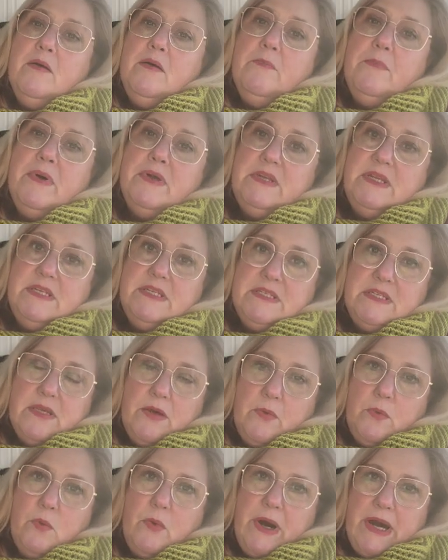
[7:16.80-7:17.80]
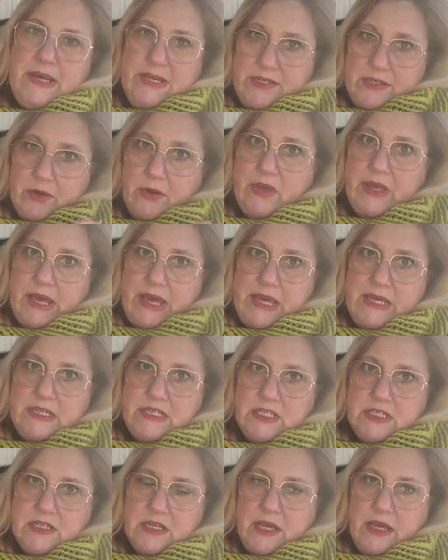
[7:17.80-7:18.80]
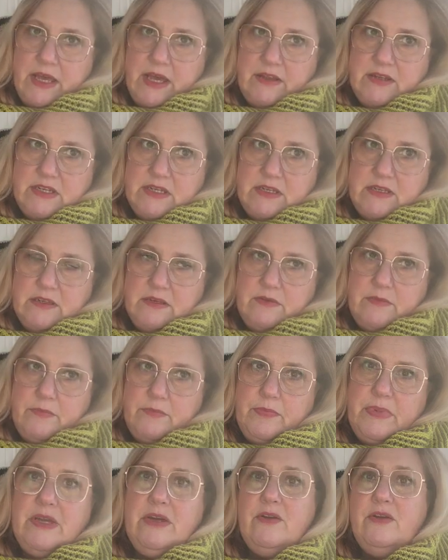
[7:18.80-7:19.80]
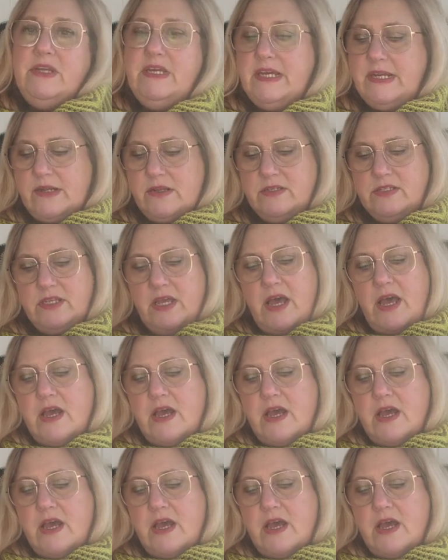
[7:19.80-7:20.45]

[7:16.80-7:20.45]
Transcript: But it's a wider gauge. I had bigger needles.